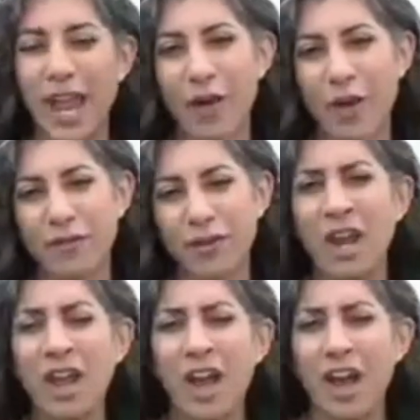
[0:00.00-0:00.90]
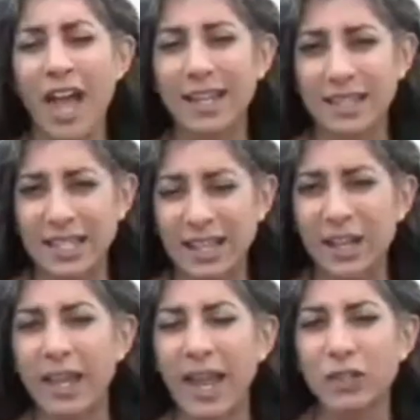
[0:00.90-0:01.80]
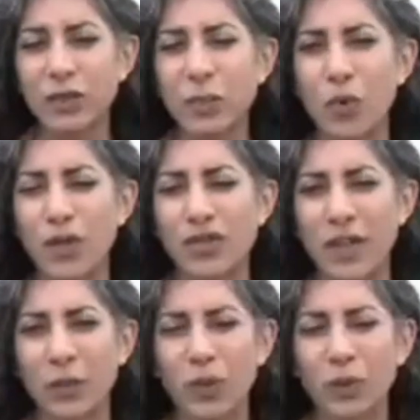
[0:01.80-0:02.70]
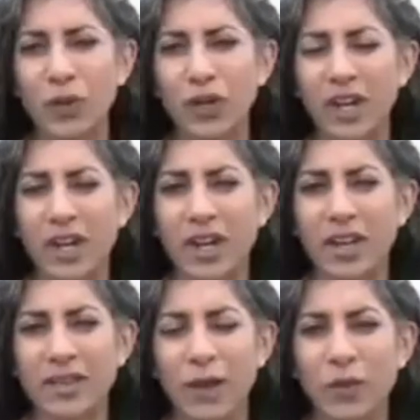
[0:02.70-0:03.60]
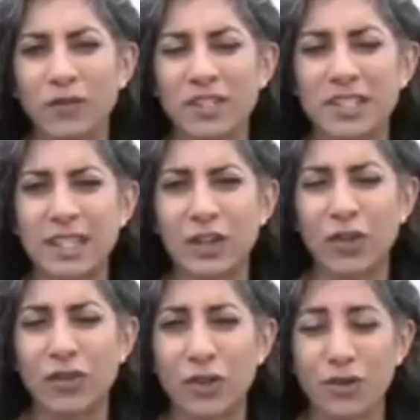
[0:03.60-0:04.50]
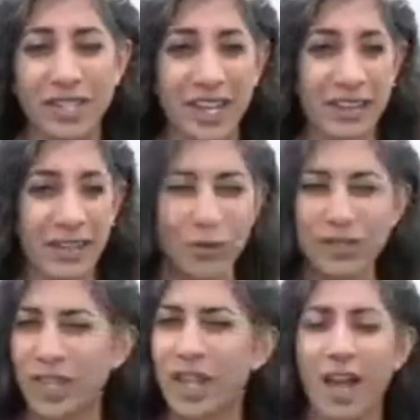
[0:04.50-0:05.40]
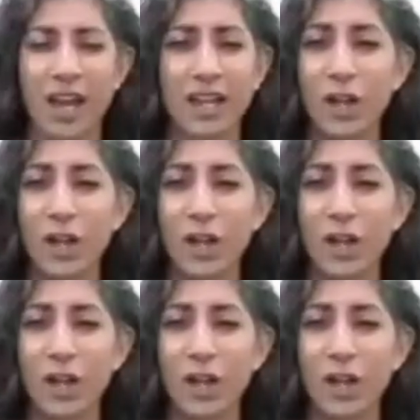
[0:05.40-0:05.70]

However, uh, at the uh, entry point that we were uh, that we visited on Thursday, there was uh, an